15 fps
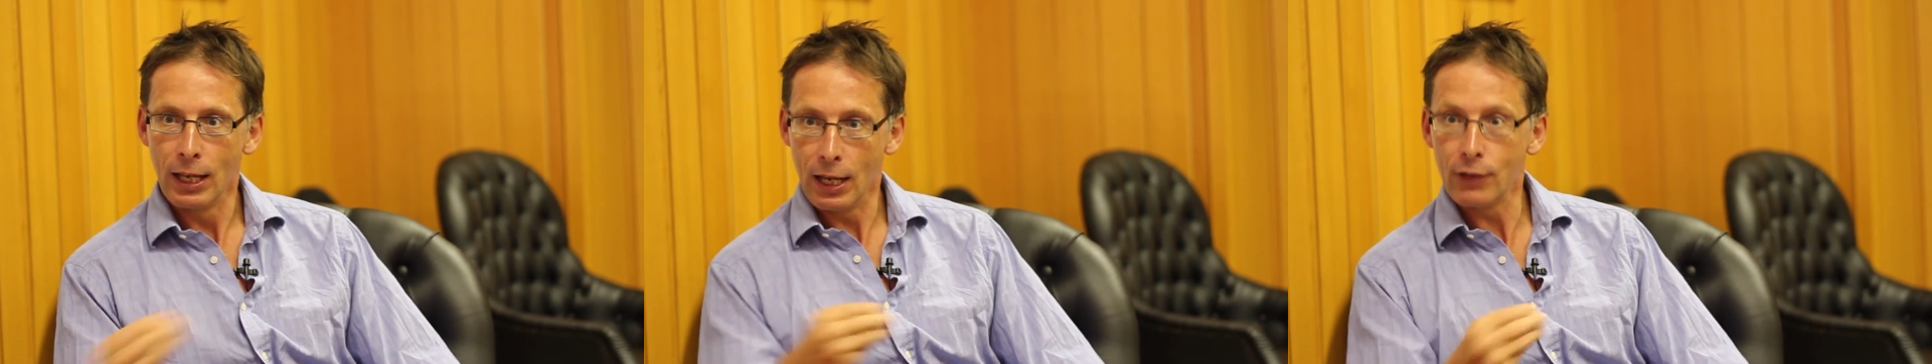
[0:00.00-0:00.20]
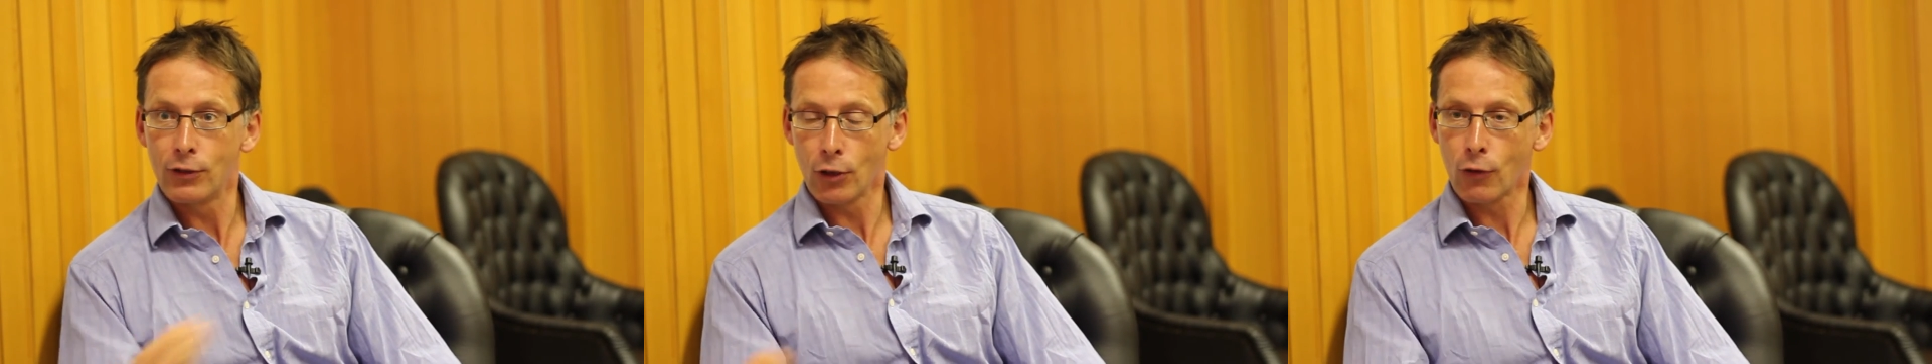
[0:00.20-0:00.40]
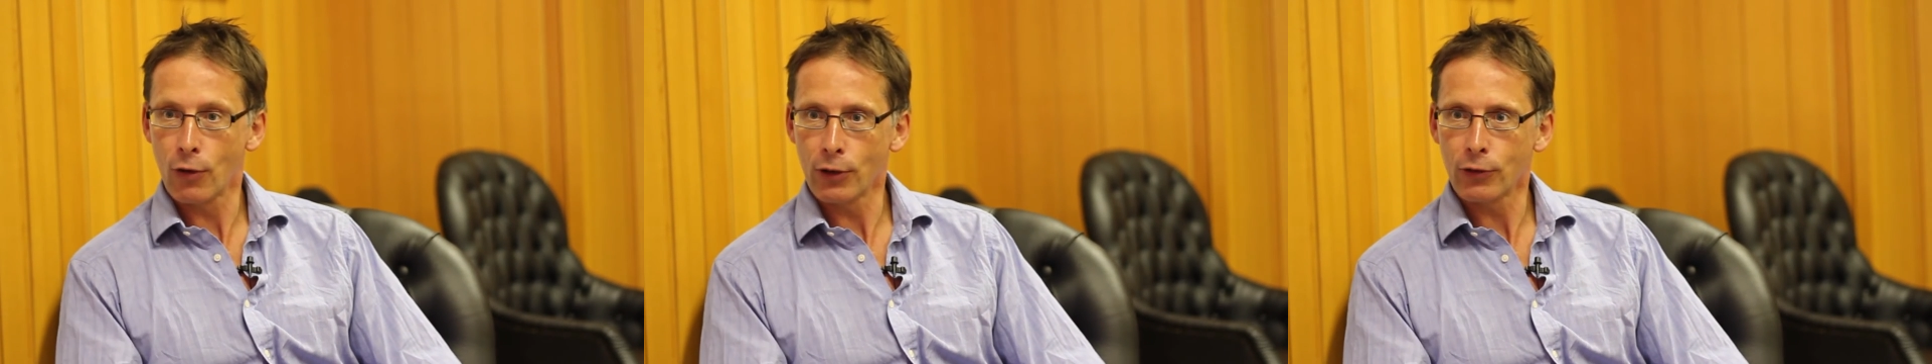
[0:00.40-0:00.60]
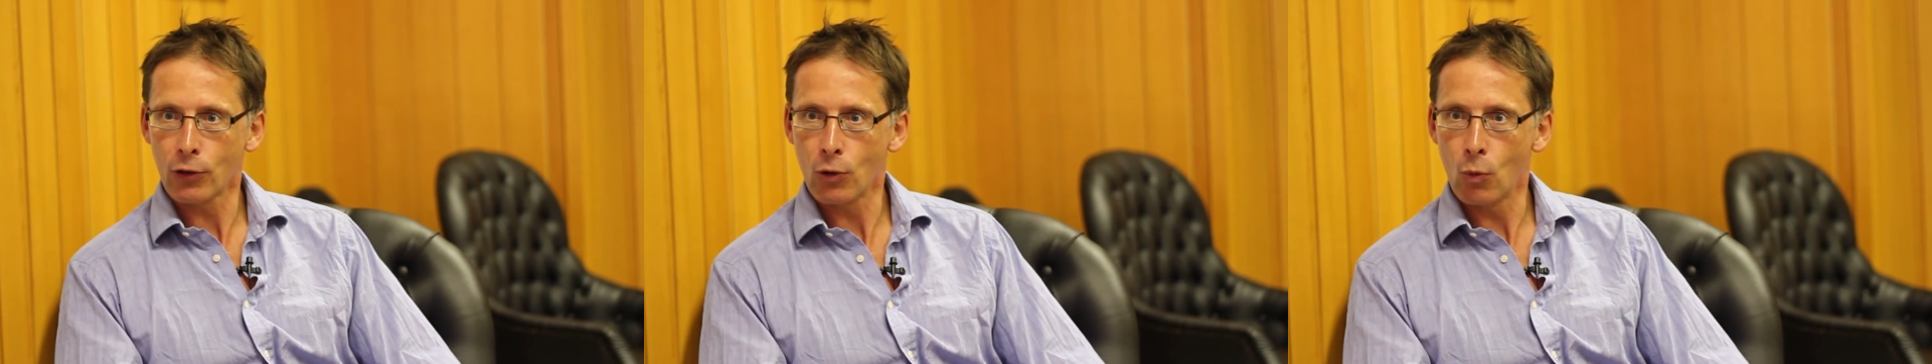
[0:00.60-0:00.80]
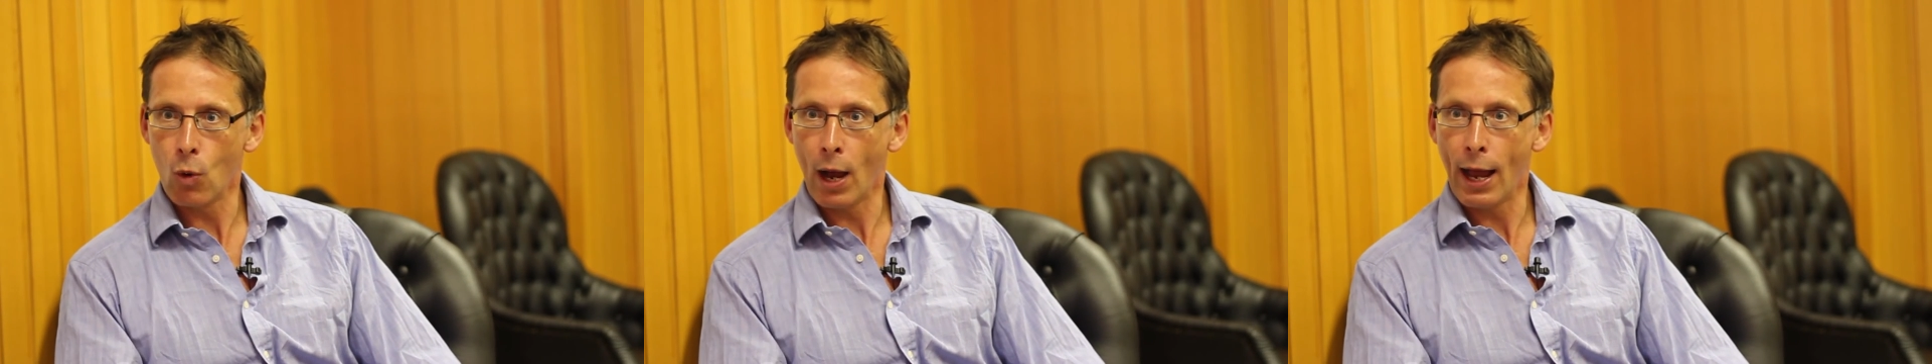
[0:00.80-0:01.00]
is the
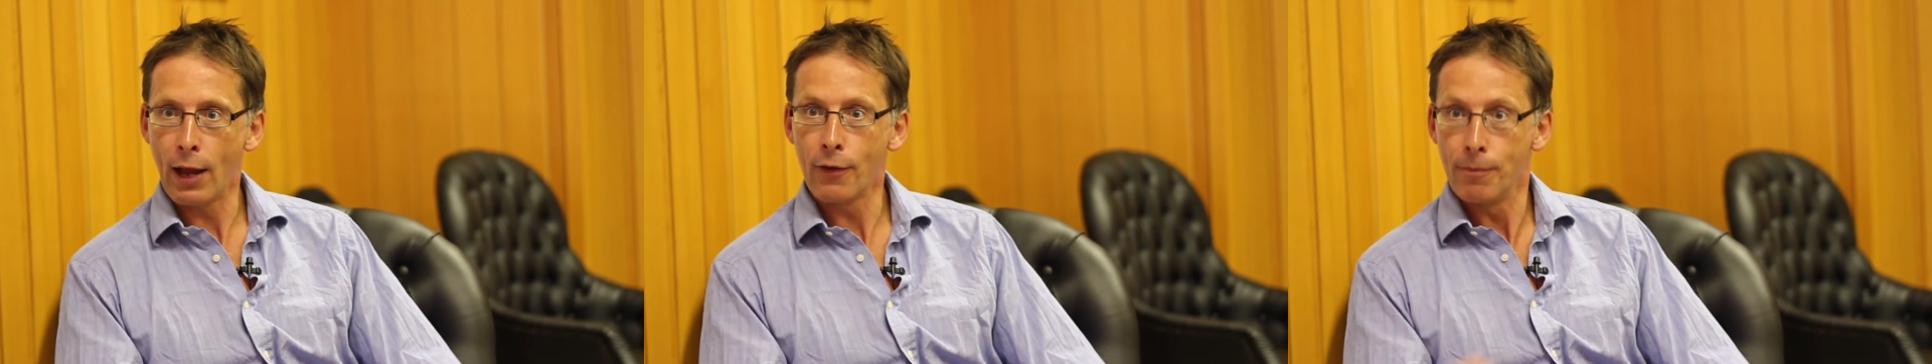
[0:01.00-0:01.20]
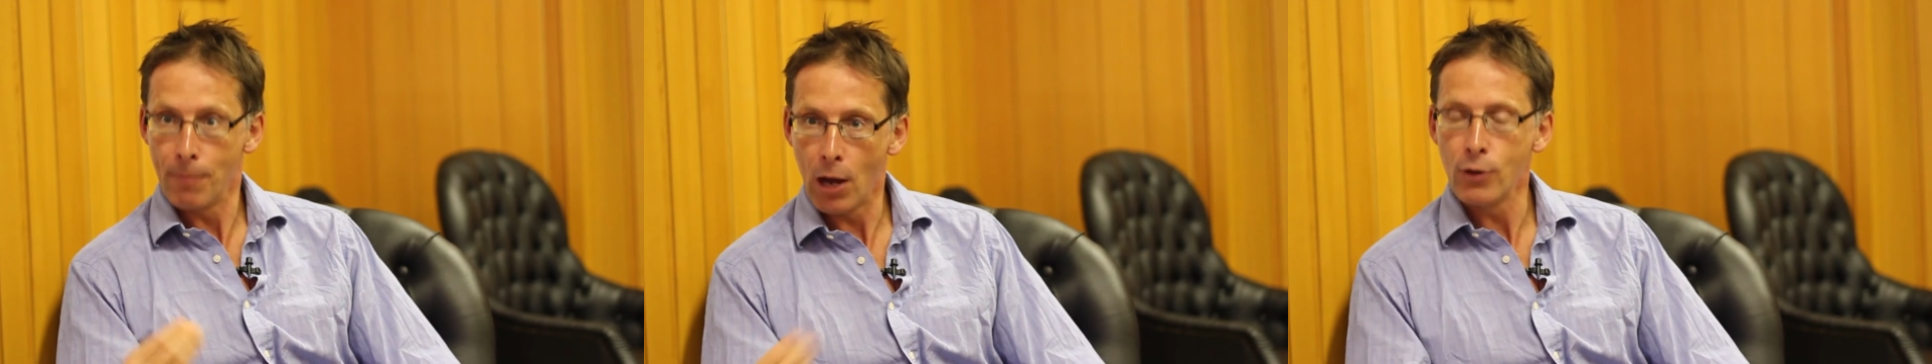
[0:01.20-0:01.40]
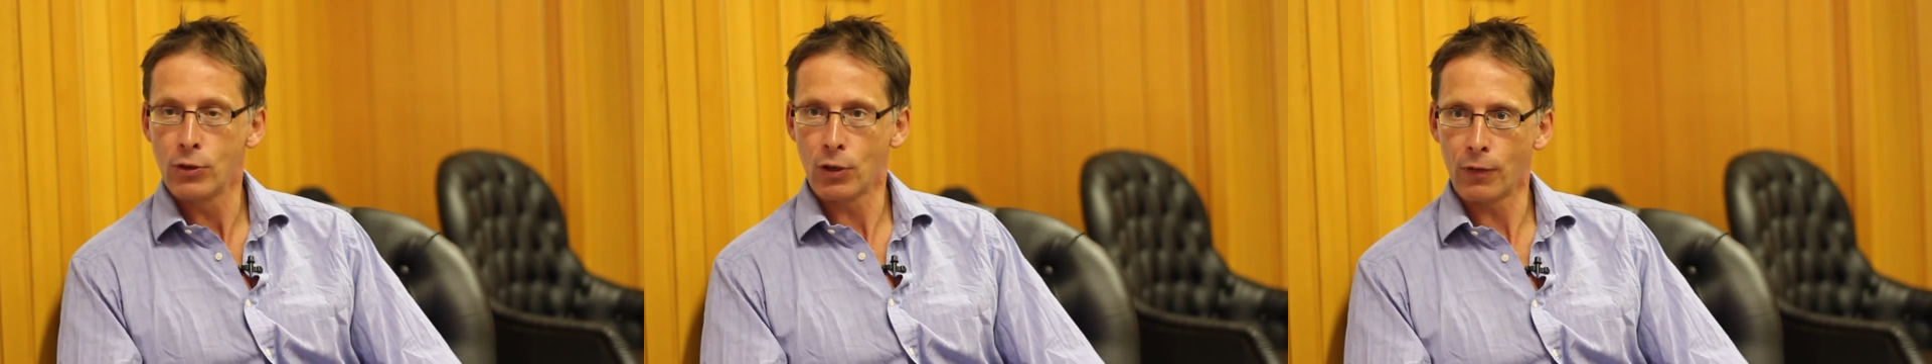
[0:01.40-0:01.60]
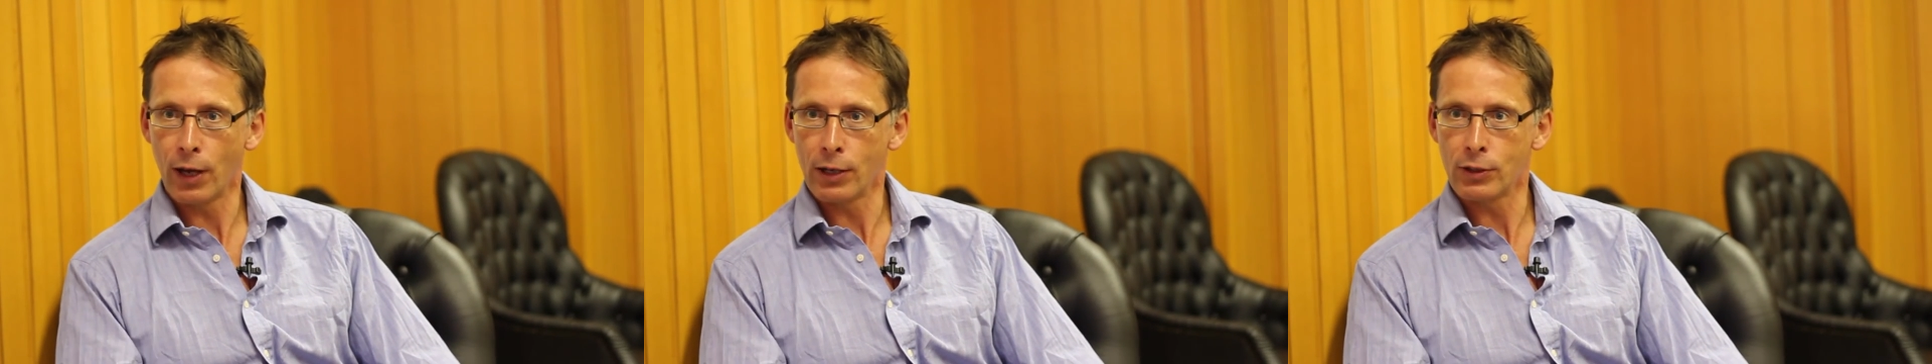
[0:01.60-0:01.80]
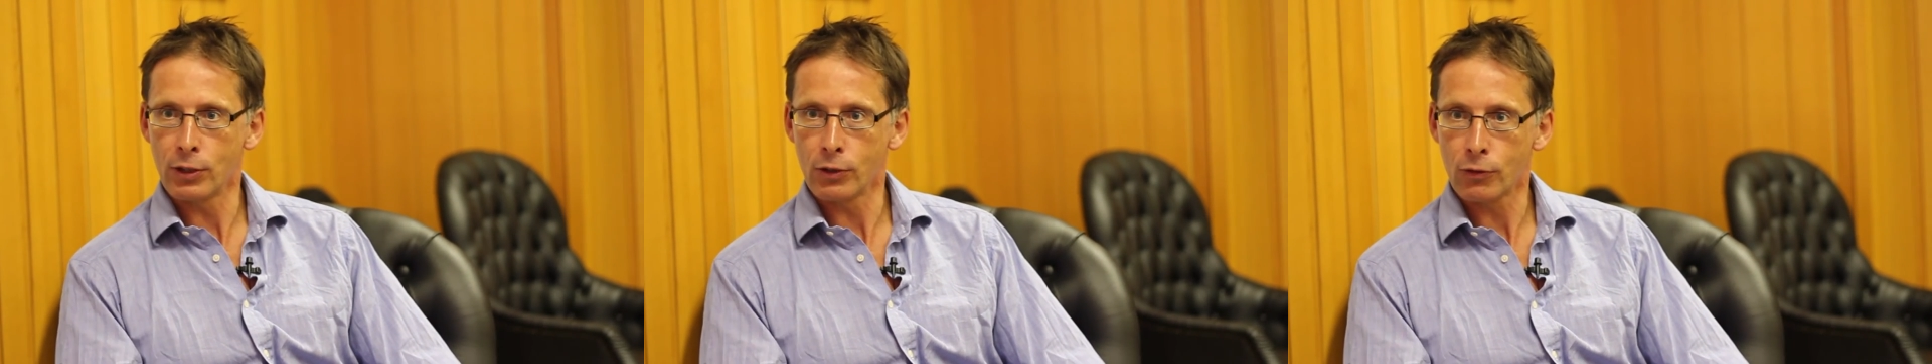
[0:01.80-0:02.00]
critical way of
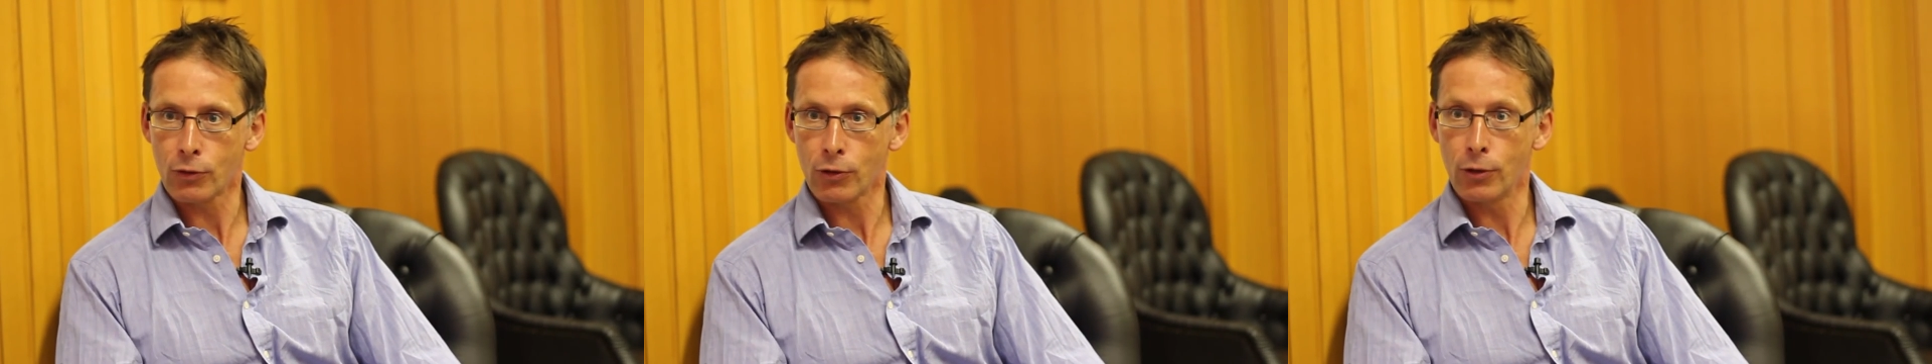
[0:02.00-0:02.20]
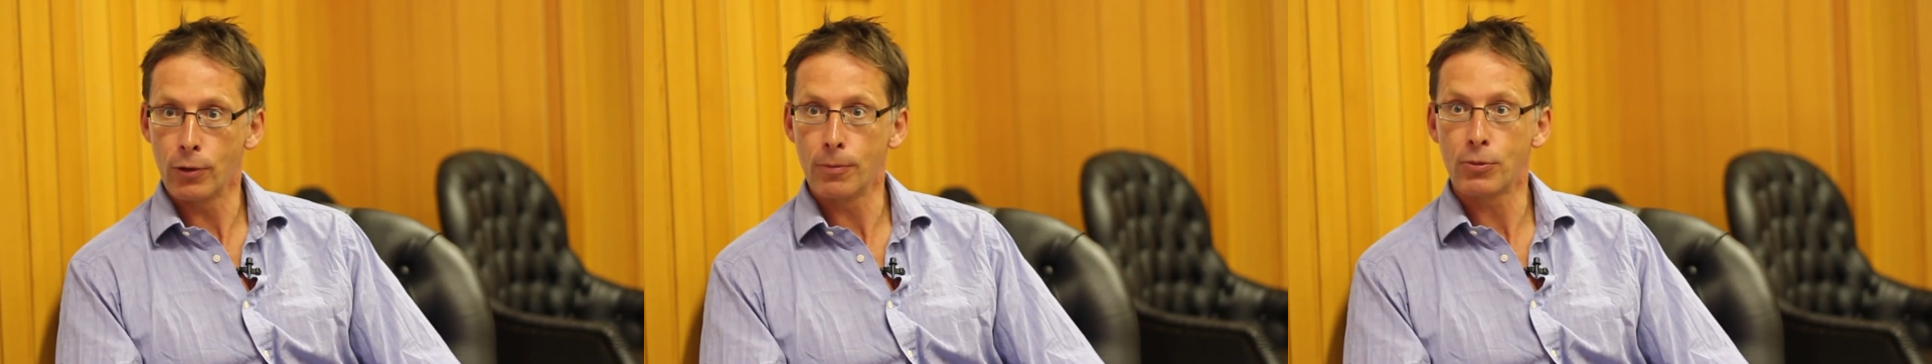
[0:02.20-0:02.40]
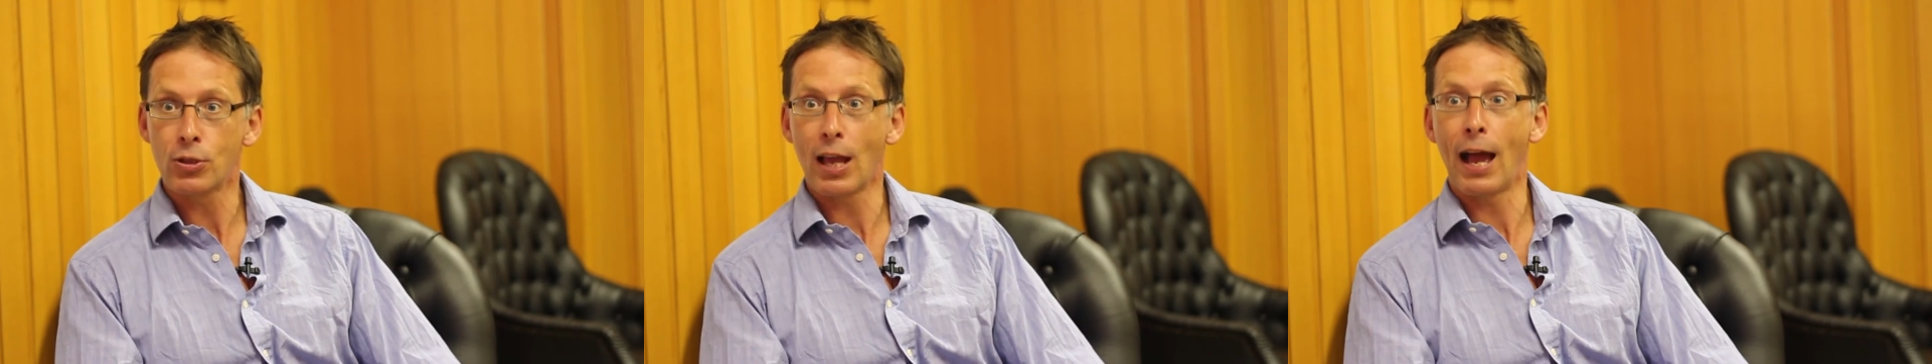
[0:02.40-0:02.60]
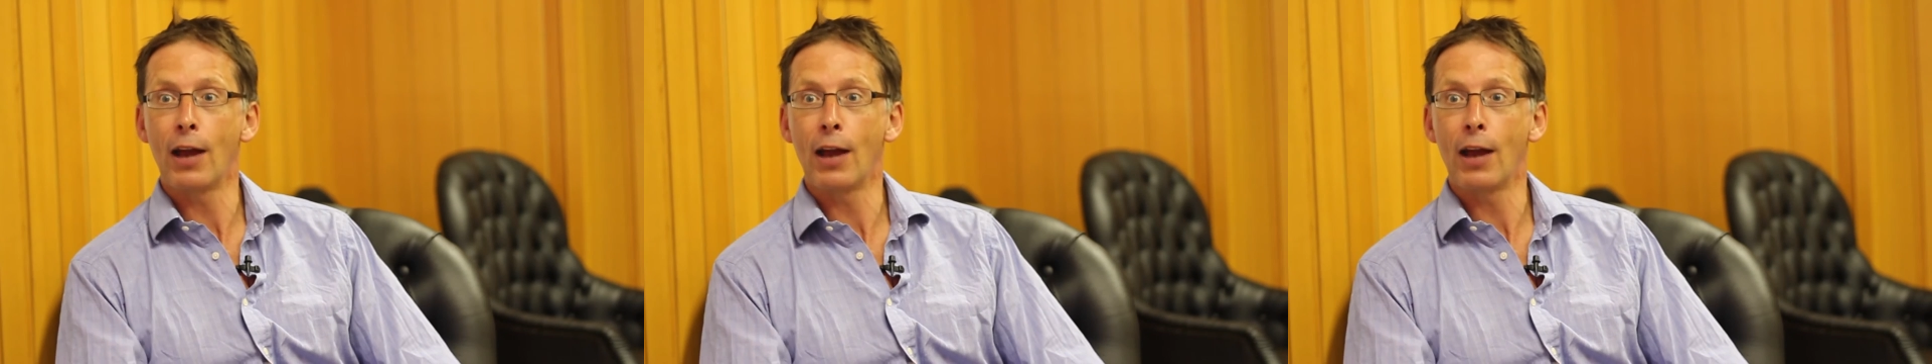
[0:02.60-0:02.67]
motivating troops